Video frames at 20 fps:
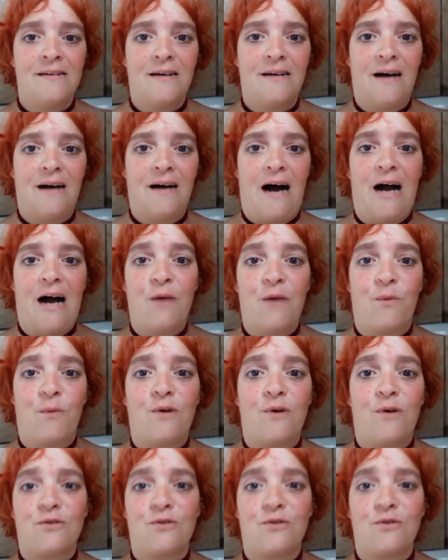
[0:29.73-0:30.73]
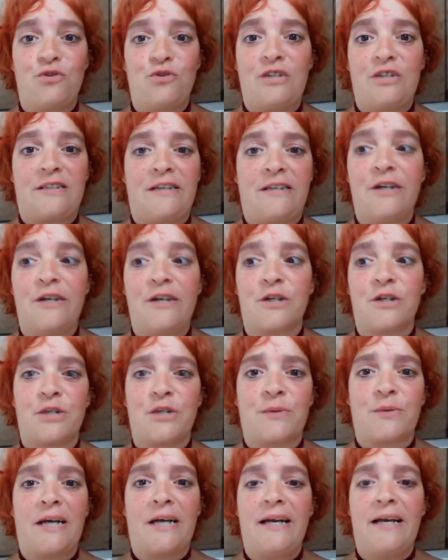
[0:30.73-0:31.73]
I want to
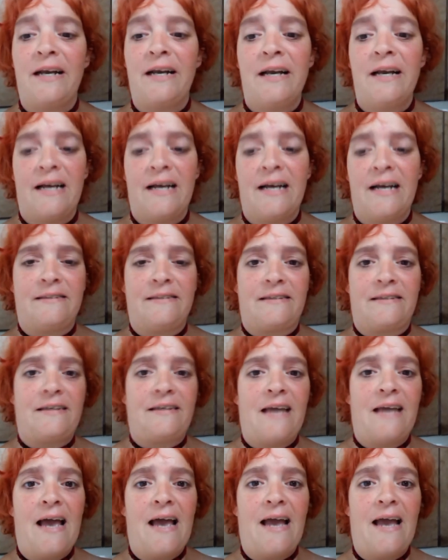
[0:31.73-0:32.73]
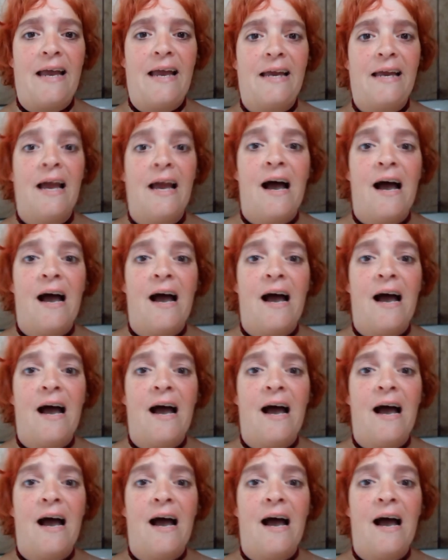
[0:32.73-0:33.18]
deteriorate and decay.